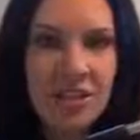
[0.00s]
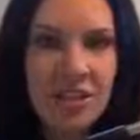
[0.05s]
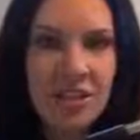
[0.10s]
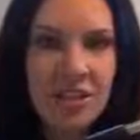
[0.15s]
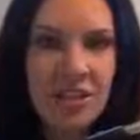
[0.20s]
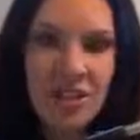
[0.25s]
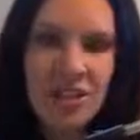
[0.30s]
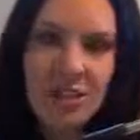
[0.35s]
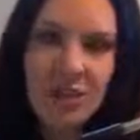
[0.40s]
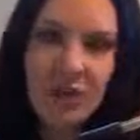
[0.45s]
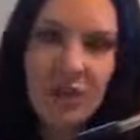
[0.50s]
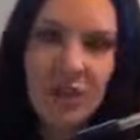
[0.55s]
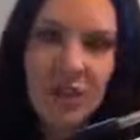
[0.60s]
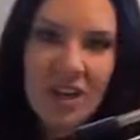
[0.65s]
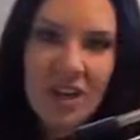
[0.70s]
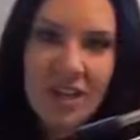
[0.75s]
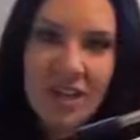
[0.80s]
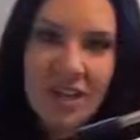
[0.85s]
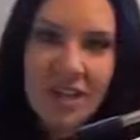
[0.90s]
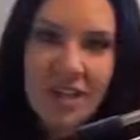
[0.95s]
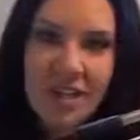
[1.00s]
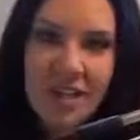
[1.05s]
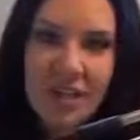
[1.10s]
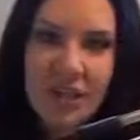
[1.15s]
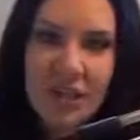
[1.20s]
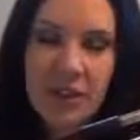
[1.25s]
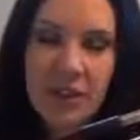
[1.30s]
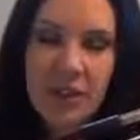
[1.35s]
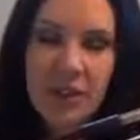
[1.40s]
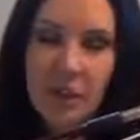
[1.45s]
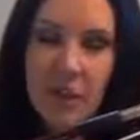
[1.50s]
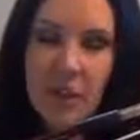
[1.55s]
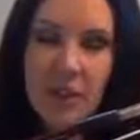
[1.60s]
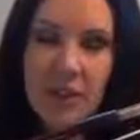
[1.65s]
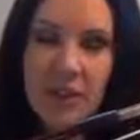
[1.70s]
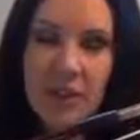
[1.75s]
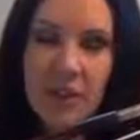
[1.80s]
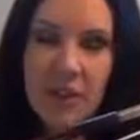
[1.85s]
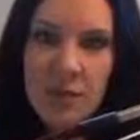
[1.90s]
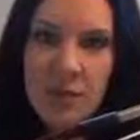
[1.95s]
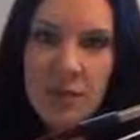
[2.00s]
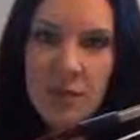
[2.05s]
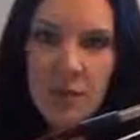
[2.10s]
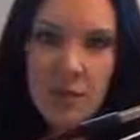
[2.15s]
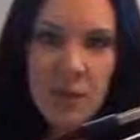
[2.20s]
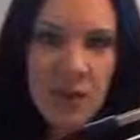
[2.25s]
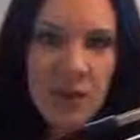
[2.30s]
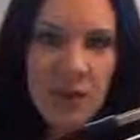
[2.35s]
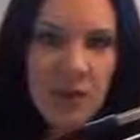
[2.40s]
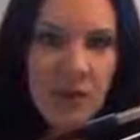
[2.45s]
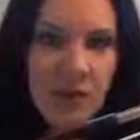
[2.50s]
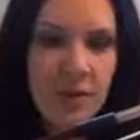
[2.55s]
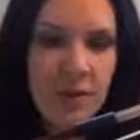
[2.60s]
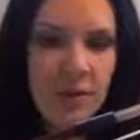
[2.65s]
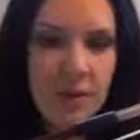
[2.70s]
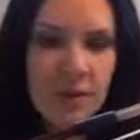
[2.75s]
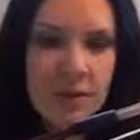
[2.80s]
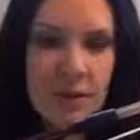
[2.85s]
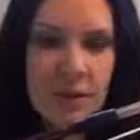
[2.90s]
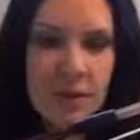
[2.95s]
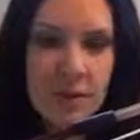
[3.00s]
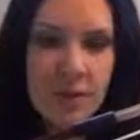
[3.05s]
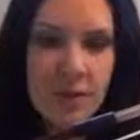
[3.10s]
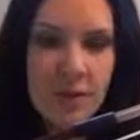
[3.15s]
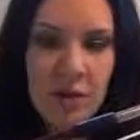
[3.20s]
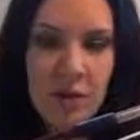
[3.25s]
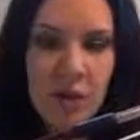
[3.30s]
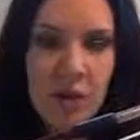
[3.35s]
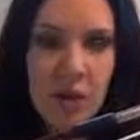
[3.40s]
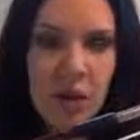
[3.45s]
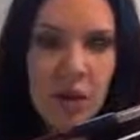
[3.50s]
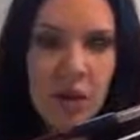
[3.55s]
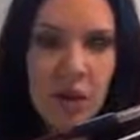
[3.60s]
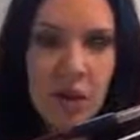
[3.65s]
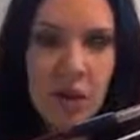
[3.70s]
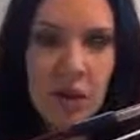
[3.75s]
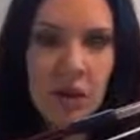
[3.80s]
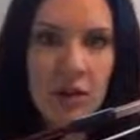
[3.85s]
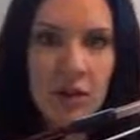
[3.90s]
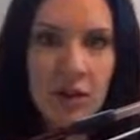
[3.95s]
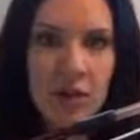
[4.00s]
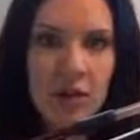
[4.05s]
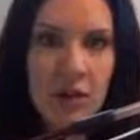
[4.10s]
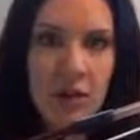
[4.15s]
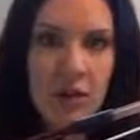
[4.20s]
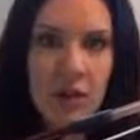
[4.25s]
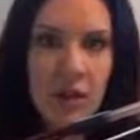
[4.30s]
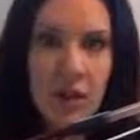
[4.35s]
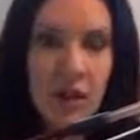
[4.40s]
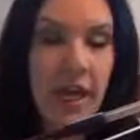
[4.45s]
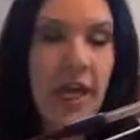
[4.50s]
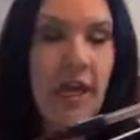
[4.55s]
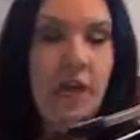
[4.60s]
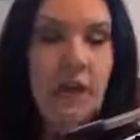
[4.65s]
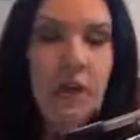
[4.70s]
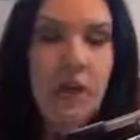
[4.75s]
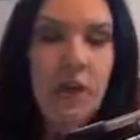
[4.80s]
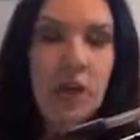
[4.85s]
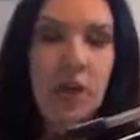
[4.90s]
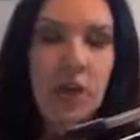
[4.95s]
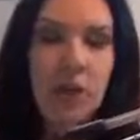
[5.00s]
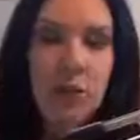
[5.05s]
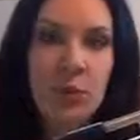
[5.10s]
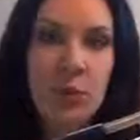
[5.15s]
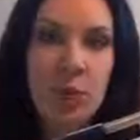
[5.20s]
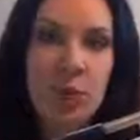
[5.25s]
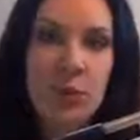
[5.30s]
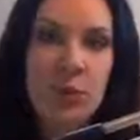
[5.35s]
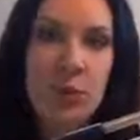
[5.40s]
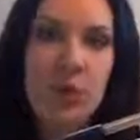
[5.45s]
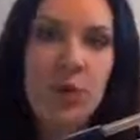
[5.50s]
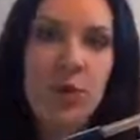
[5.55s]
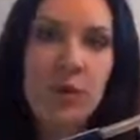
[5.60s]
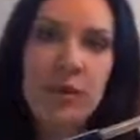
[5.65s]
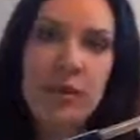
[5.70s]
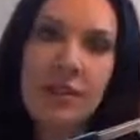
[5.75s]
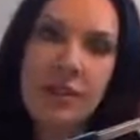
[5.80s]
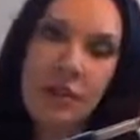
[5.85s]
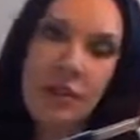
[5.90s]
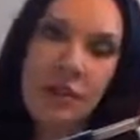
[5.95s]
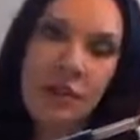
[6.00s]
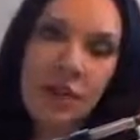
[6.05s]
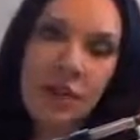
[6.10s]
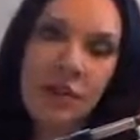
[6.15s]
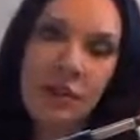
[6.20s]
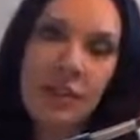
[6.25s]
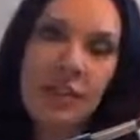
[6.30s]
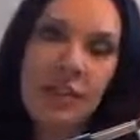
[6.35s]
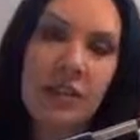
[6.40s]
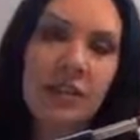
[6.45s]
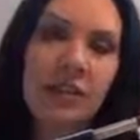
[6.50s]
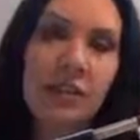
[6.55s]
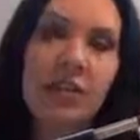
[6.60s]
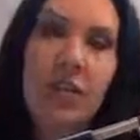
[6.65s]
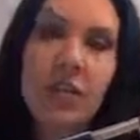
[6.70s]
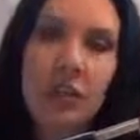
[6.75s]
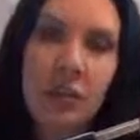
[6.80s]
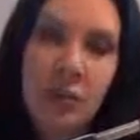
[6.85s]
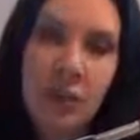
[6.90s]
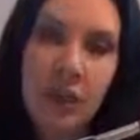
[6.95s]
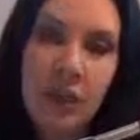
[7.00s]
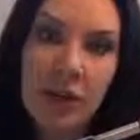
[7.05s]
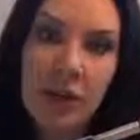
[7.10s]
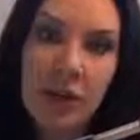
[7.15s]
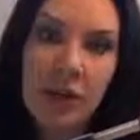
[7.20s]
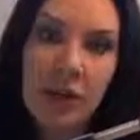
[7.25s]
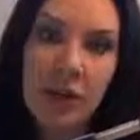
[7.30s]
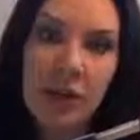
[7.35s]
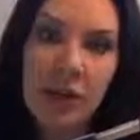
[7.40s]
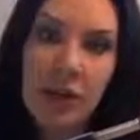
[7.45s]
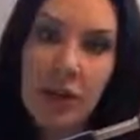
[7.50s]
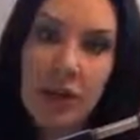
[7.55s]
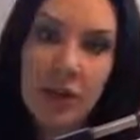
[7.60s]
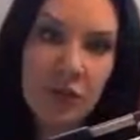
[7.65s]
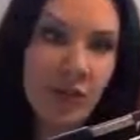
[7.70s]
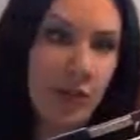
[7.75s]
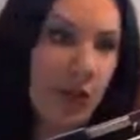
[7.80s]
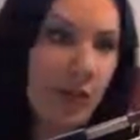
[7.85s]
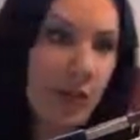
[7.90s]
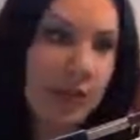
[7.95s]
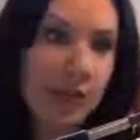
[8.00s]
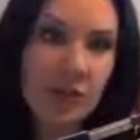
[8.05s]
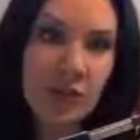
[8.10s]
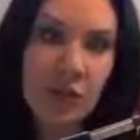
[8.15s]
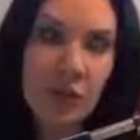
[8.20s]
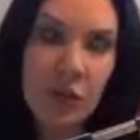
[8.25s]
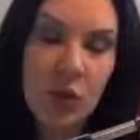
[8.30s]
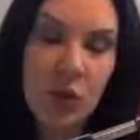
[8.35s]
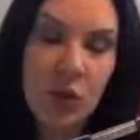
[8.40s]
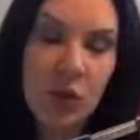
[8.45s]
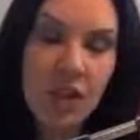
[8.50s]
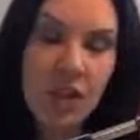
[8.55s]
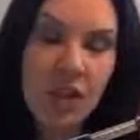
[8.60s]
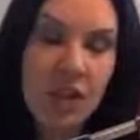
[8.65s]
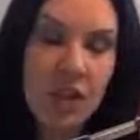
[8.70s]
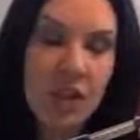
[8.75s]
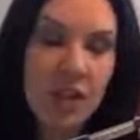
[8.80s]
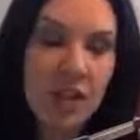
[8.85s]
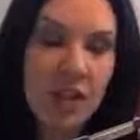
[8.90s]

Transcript: Just to give you guys a little bit of information about the bow. So hopefully you'll have your own bow as well at this point. Obviously you'll need a bow and a violin, of course,